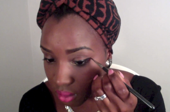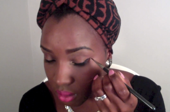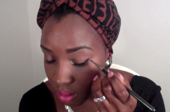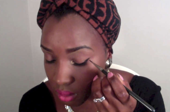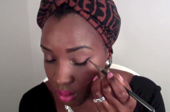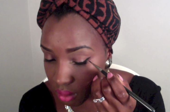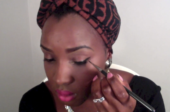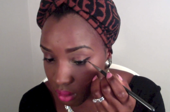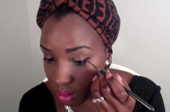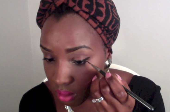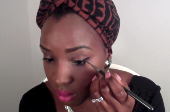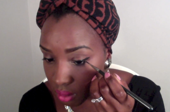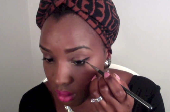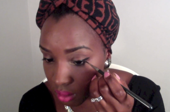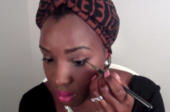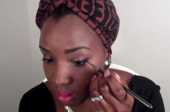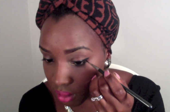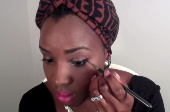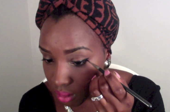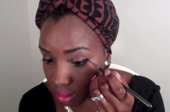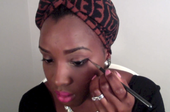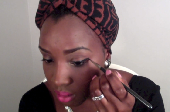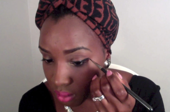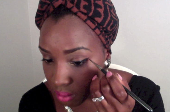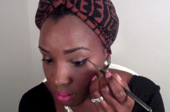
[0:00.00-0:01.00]

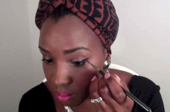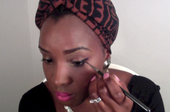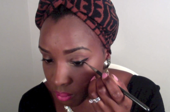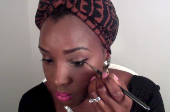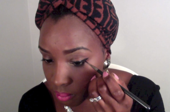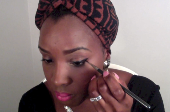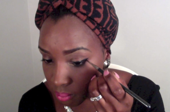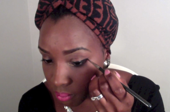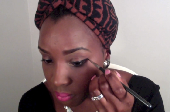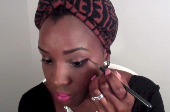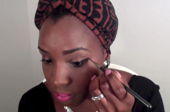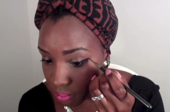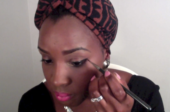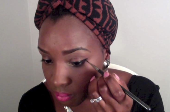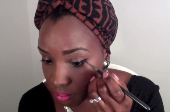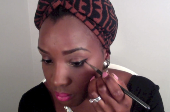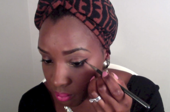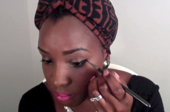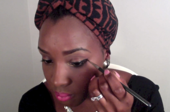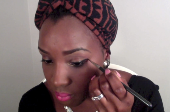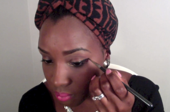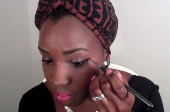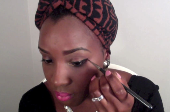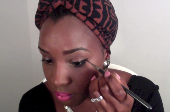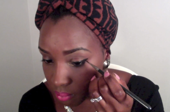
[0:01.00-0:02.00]

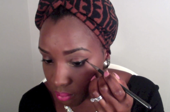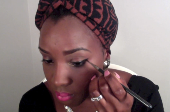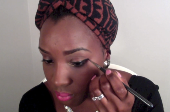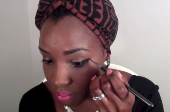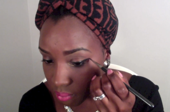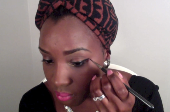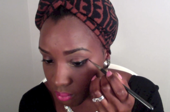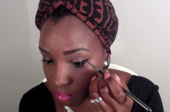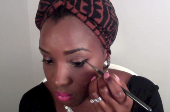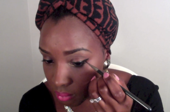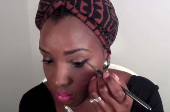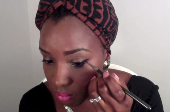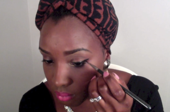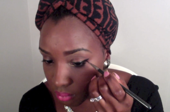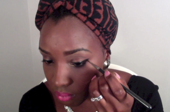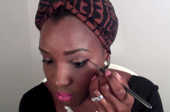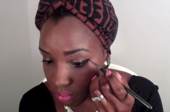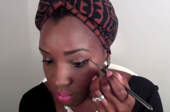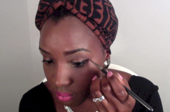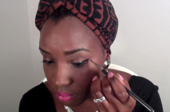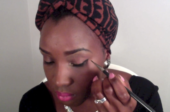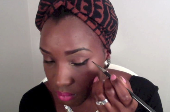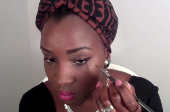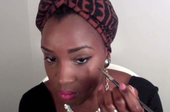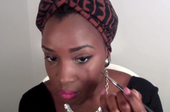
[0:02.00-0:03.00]

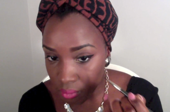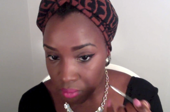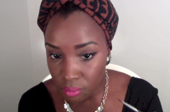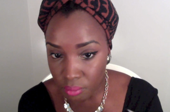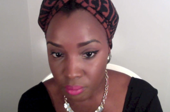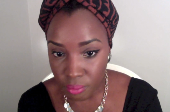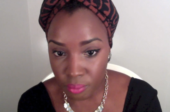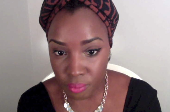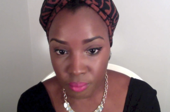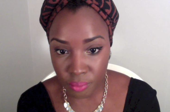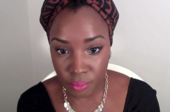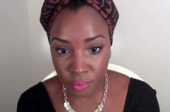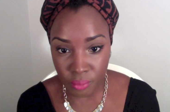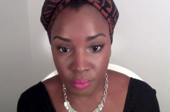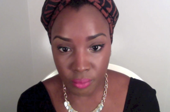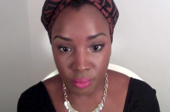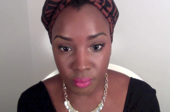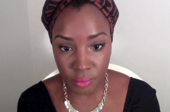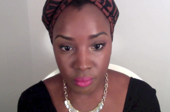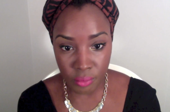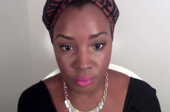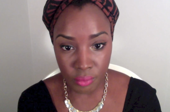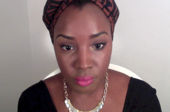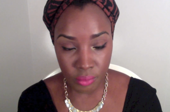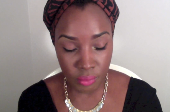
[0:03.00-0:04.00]

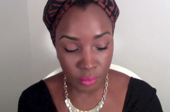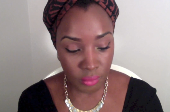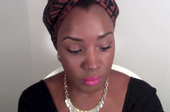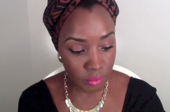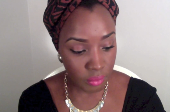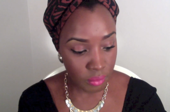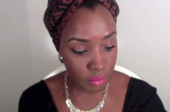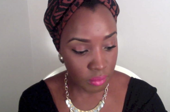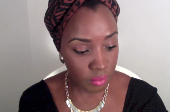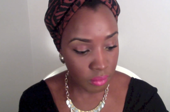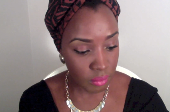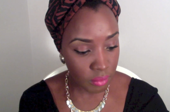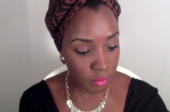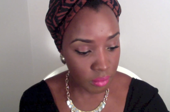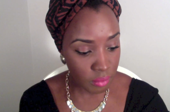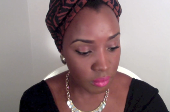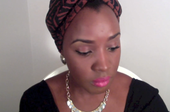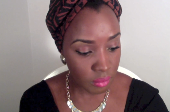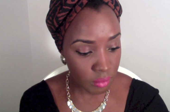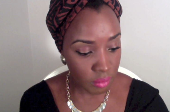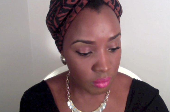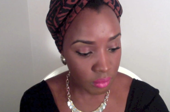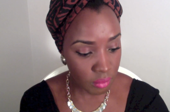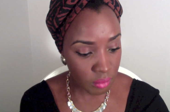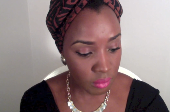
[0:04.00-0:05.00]

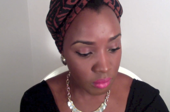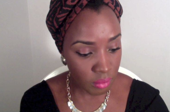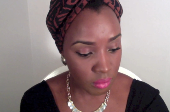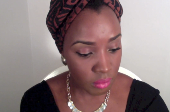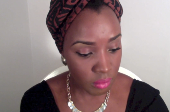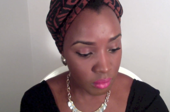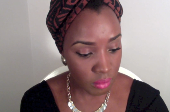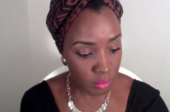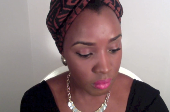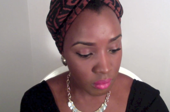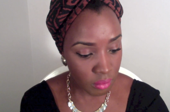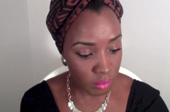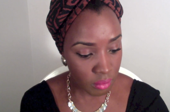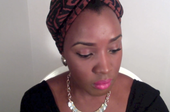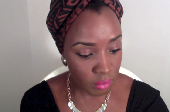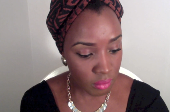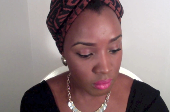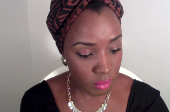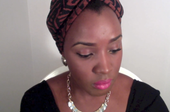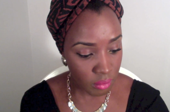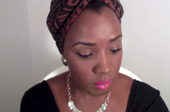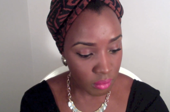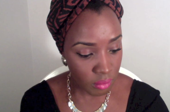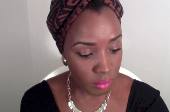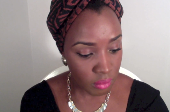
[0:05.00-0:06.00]

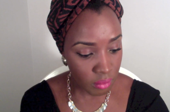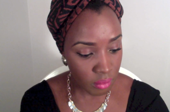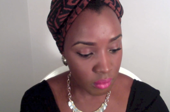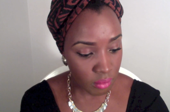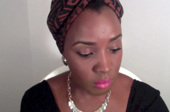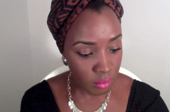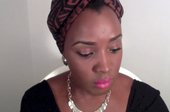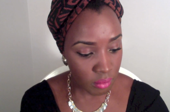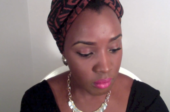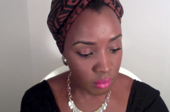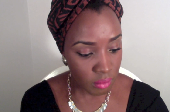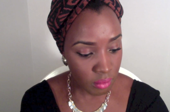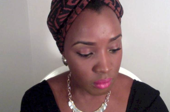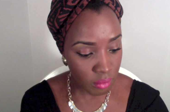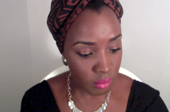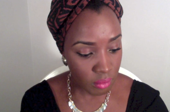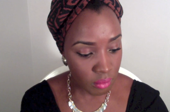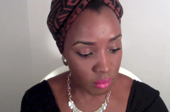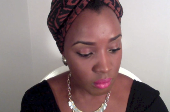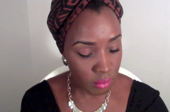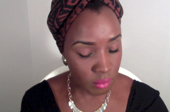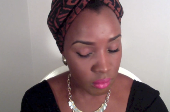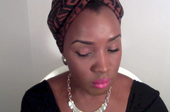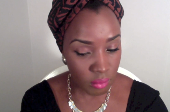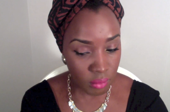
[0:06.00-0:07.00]

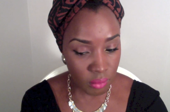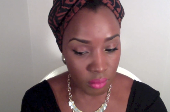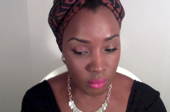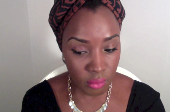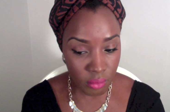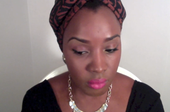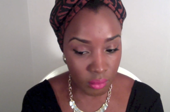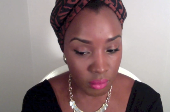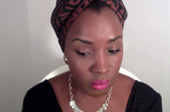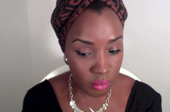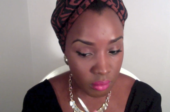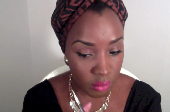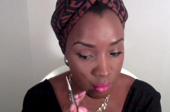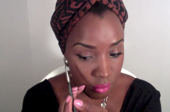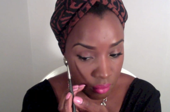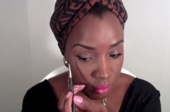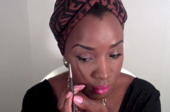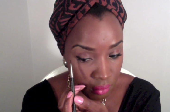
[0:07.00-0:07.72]
No one is speaking in this clip.